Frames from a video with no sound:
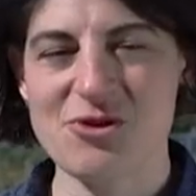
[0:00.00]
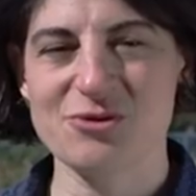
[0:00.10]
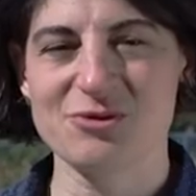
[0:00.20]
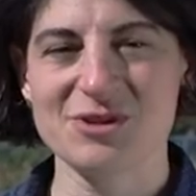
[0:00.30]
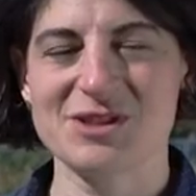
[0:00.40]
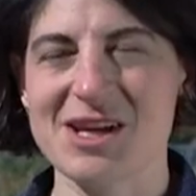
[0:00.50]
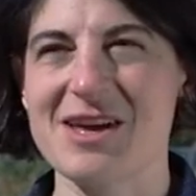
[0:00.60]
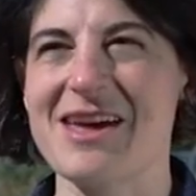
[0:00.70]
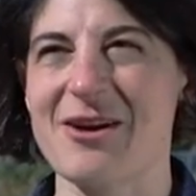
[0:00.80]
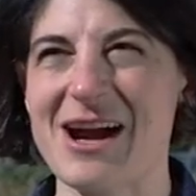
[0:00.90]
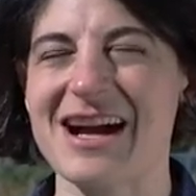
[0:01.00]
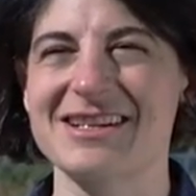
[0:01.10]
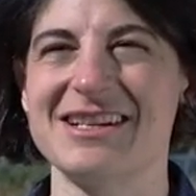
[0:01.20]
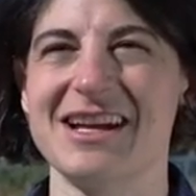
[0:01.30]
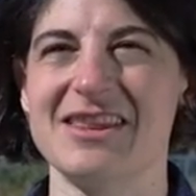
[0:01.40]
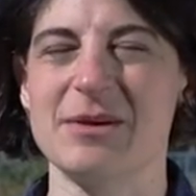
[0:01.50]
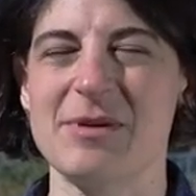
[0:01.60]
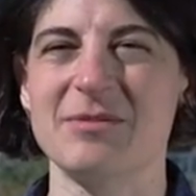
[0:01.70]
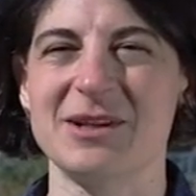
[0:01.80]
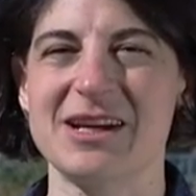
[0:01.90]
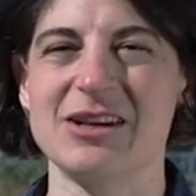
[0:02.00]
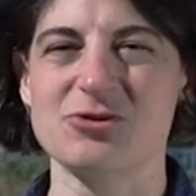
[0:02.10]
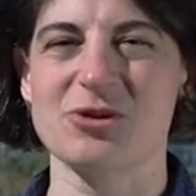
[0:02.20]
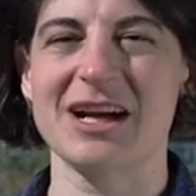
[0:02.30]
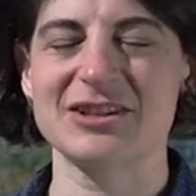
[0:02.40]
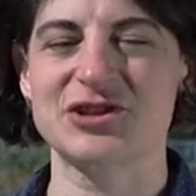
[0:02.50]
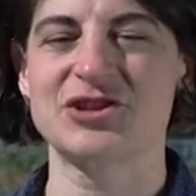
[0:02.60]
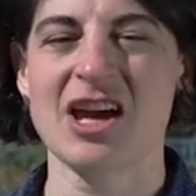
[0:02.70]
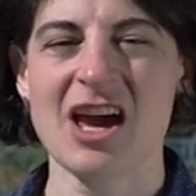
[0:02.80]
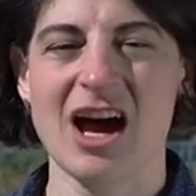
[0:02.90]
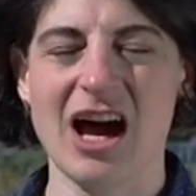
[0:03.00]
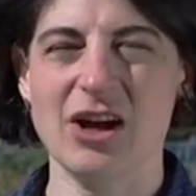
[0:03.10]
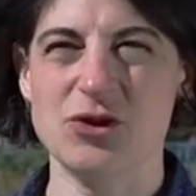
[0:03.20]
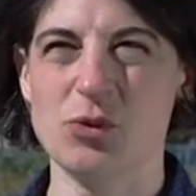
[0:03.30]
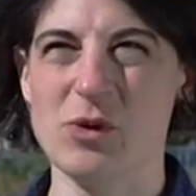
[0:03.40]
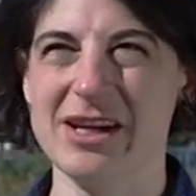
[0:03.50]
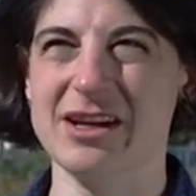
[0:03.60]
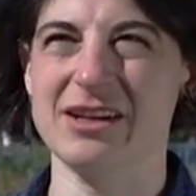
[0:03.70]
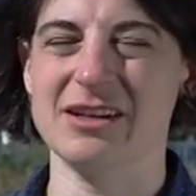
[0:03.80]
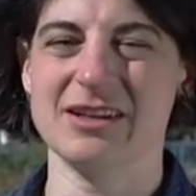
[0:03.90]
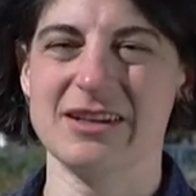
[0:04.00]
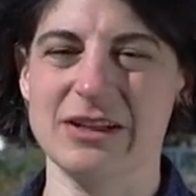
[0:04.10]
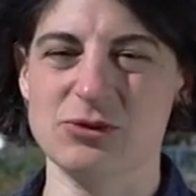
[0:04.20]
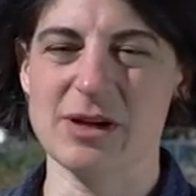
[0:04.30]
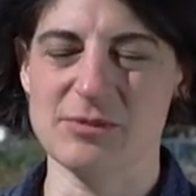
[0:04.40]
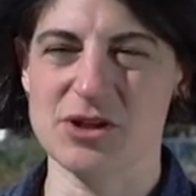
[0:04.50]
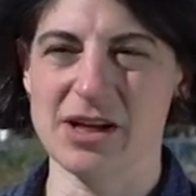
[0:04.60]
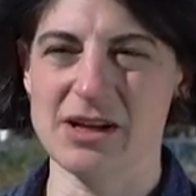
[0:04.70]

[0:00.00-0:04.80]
who say they're acting in the public interest to weaken encryption.